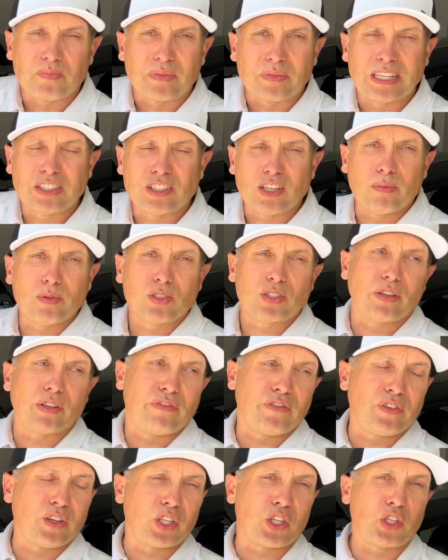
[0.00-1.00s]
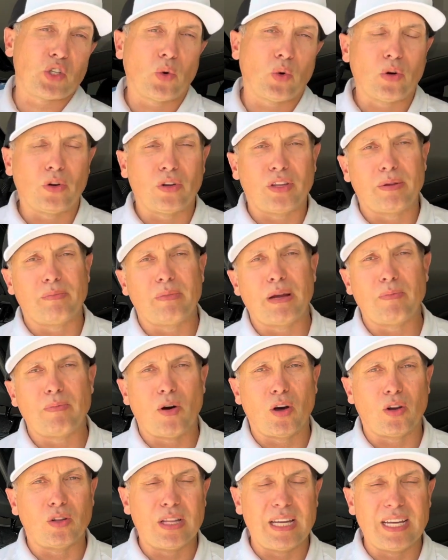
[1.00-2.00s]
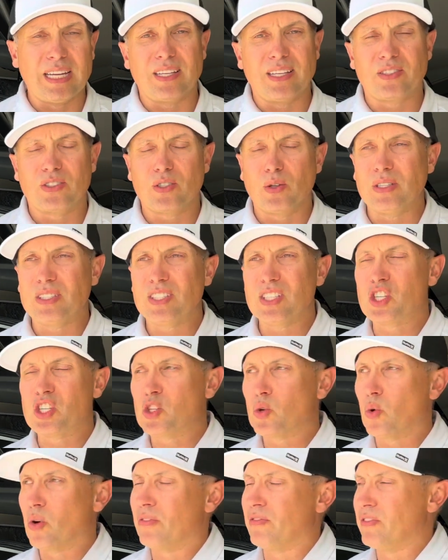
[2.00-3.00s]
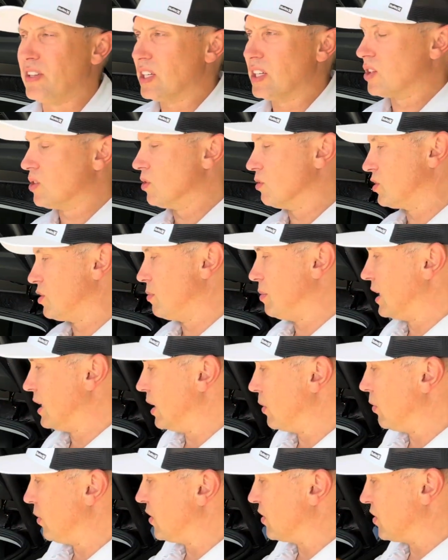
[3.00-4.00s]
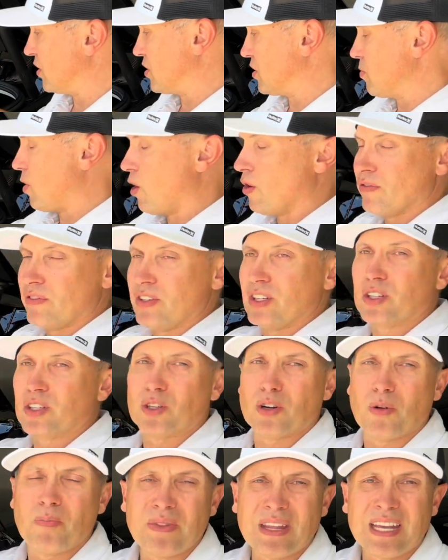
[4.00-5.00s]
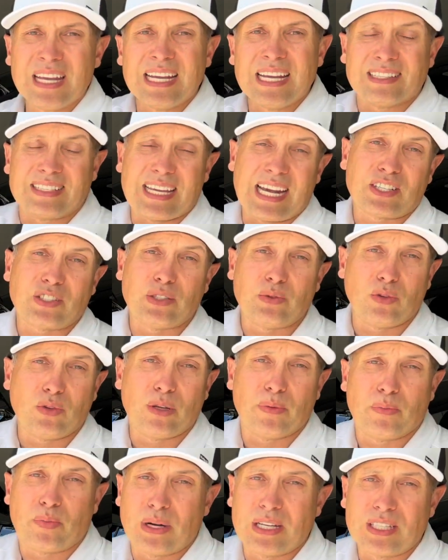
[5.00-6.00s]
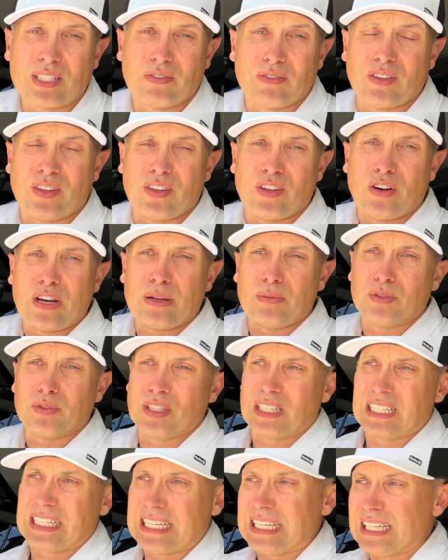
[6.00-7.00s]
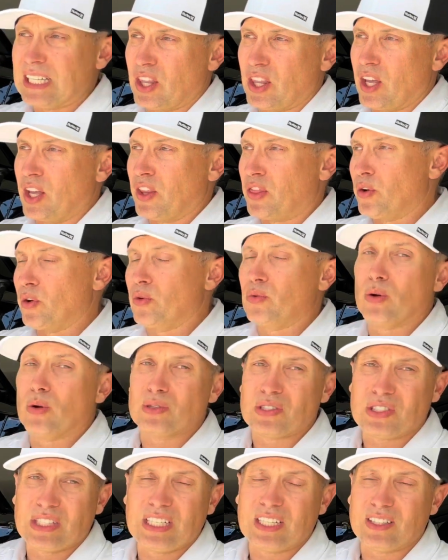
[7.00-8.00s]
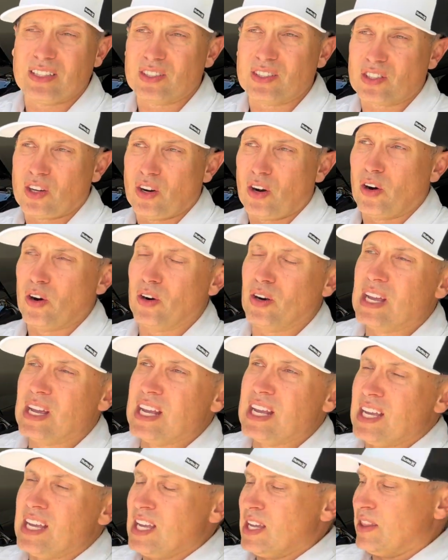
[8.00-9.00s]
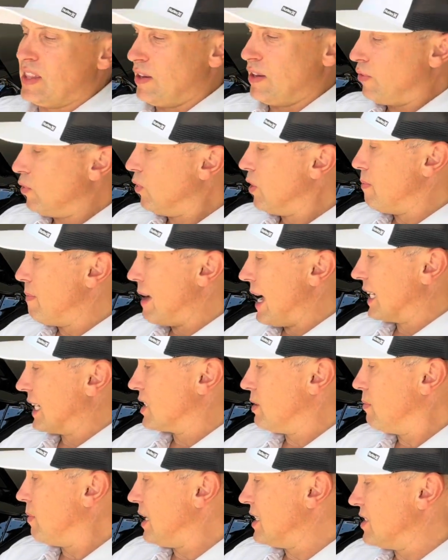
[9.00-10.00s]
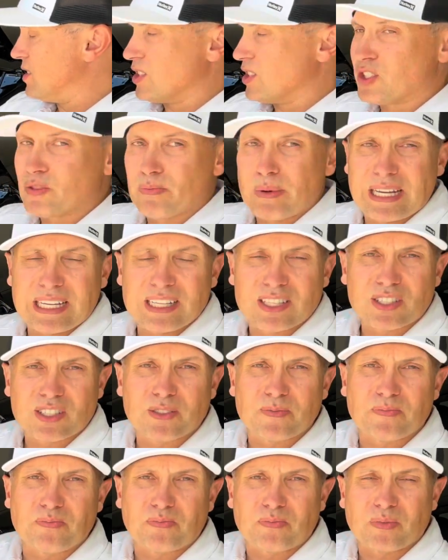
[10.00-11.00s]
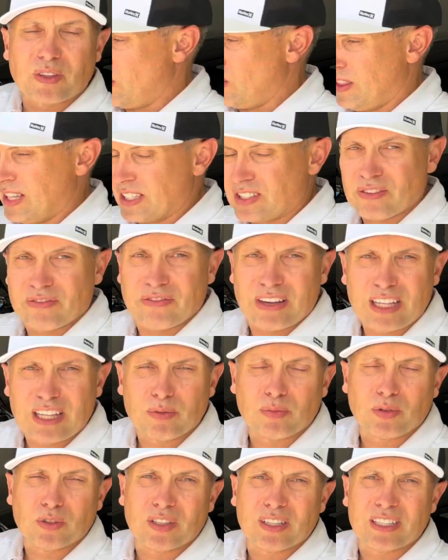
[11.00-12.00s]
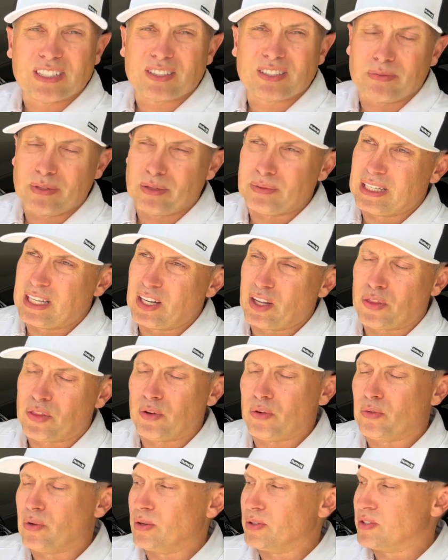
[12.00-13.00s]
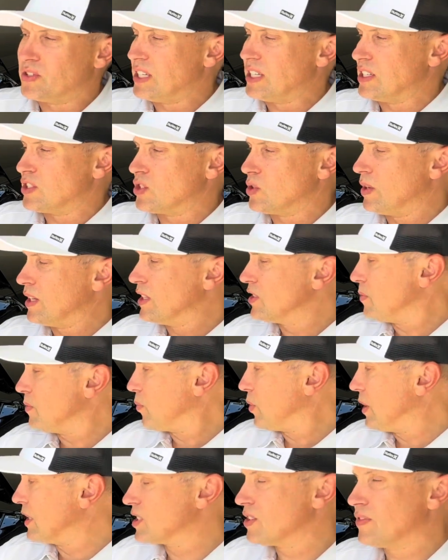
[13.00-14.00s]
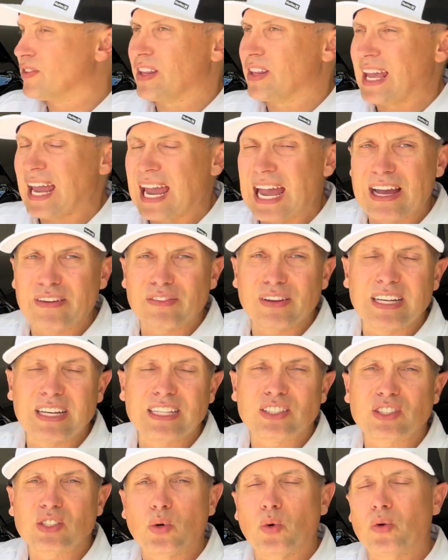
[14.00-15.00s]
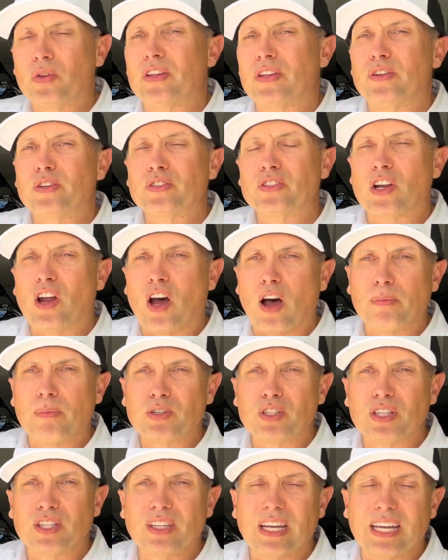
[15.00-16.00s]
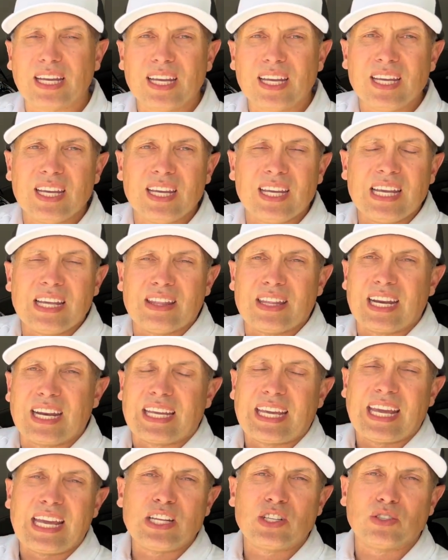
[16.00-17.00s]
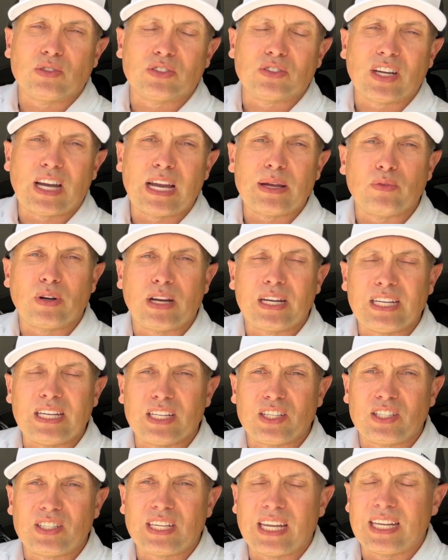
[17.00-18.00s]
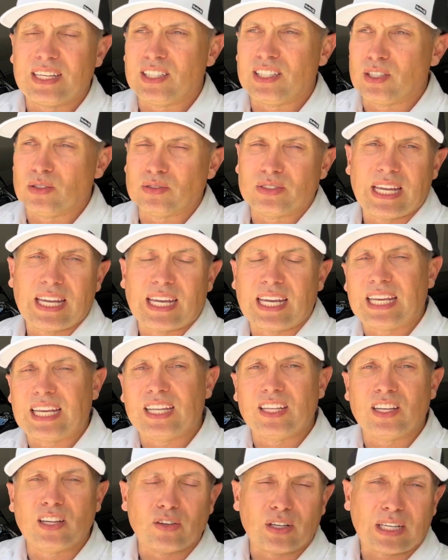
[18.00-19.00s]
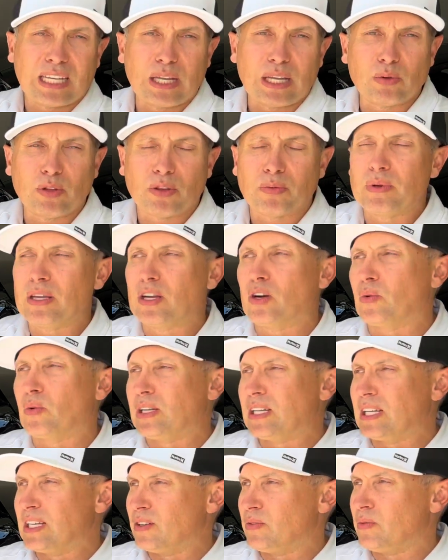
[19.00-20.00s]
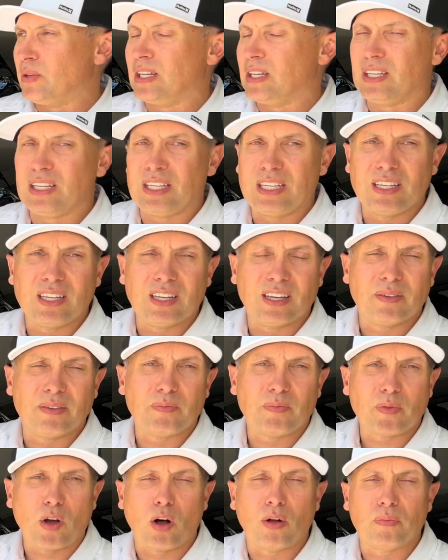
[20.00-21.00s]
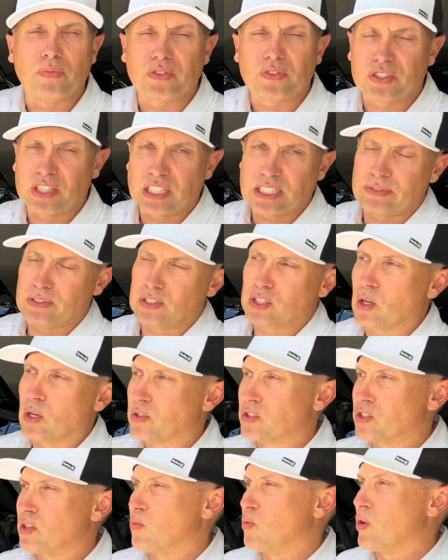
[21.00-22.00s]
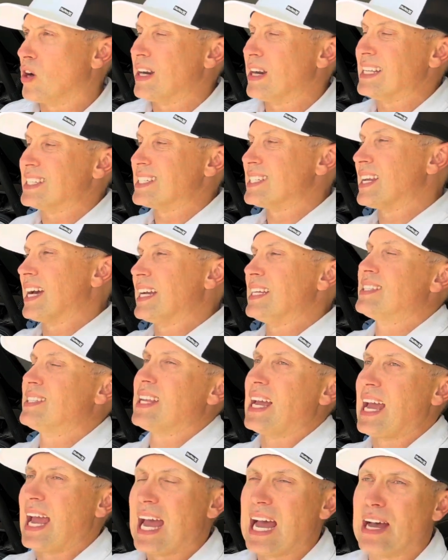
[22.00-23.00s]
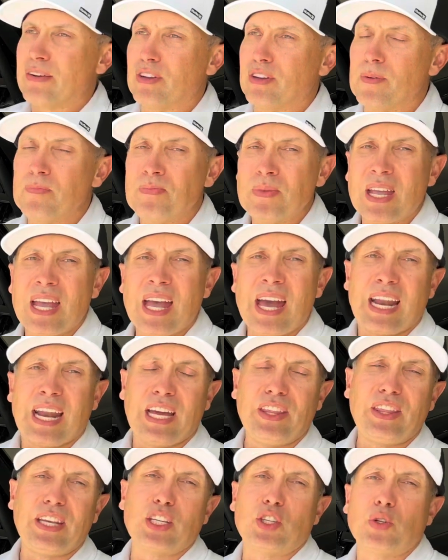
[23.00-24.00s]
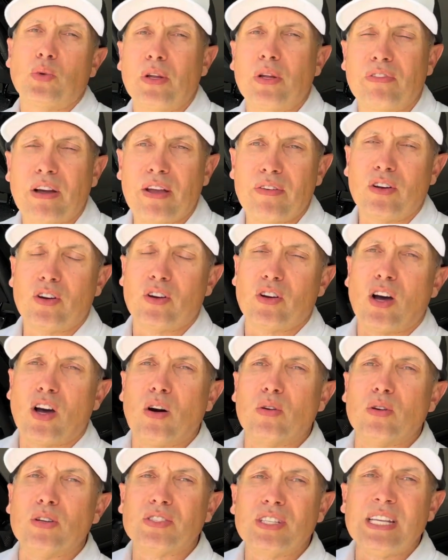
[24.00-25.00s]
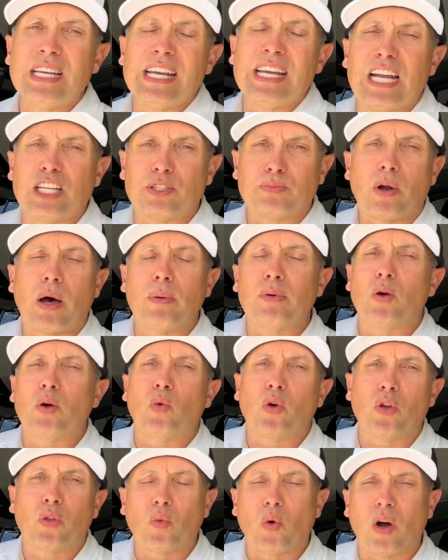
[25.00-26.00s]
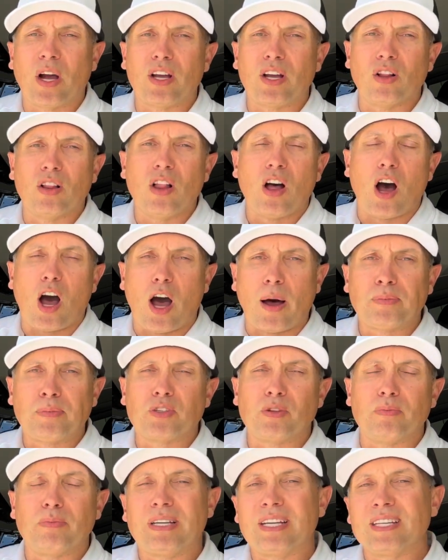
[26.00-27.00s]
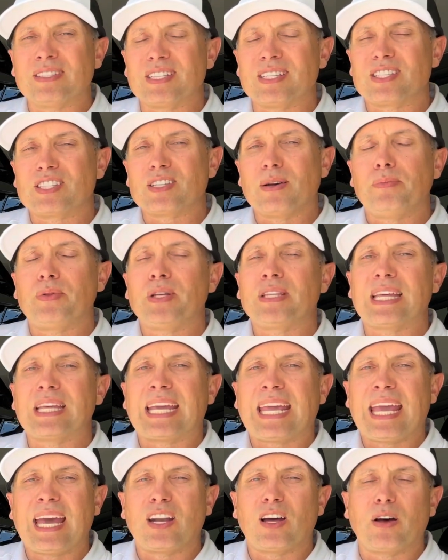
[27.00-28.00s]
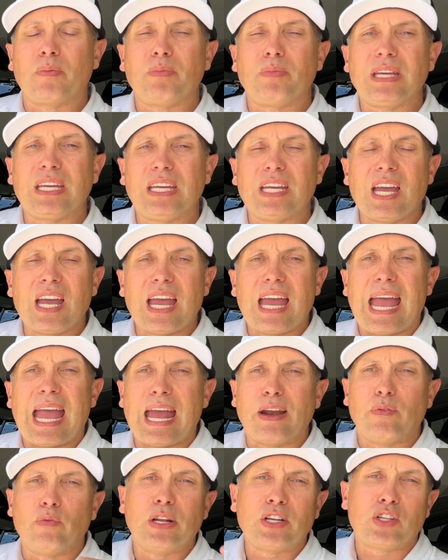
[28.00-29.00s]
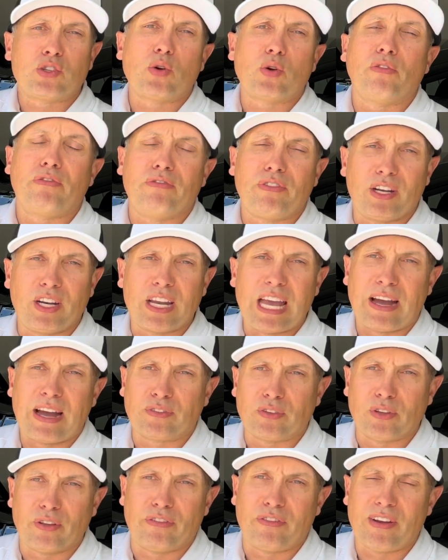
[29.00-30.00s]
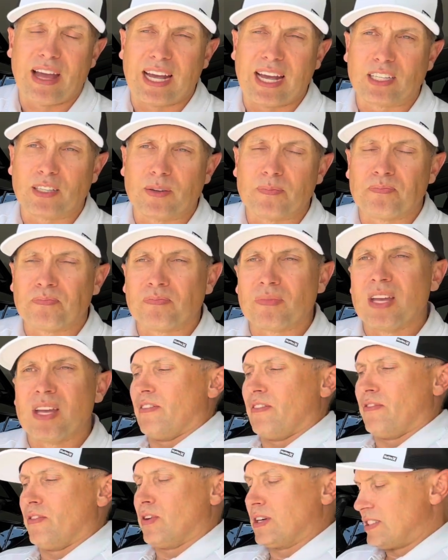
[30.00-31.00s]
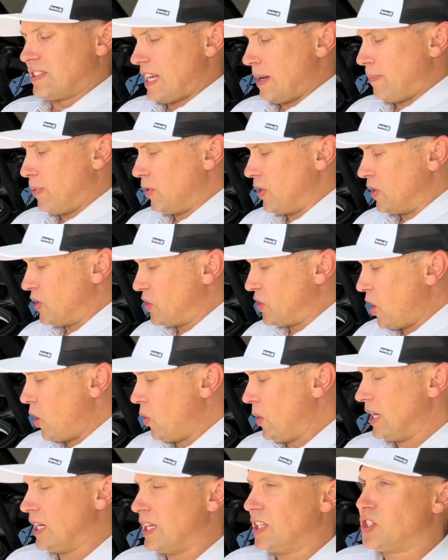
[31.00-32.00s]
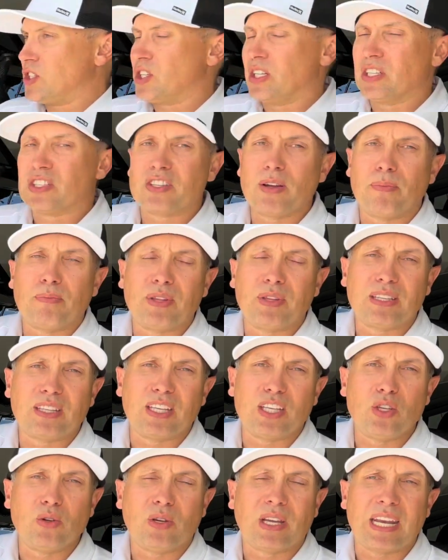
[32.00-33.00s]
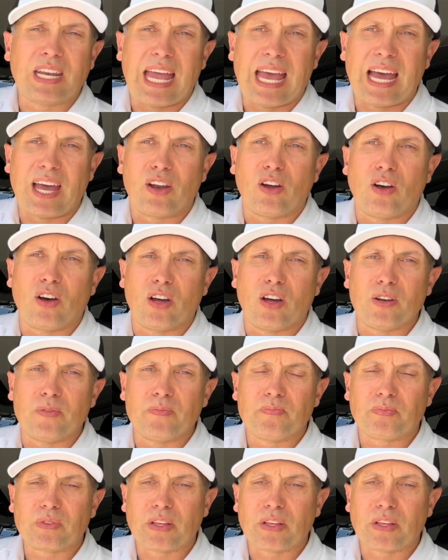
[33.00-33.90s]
It's almost a foot shorter than my Model S, so it's a short vehicle to begin with. It's a small vehicle. It's actually really impressive that they're able to get a third row seat in this car. They've really maximized the space that's available to this to be able to get a third row seat. So it is impressive that they have it. It's cool that there's an option like that occasional time when I need to take another kid with me, or we need to all 6 of us go somewhere. It's nice to have it. And I think at $2,500, it's probably a worthwhile option because it's something that cannot be retrofitted after the fact. For example, the tow hitch is something that you can add on.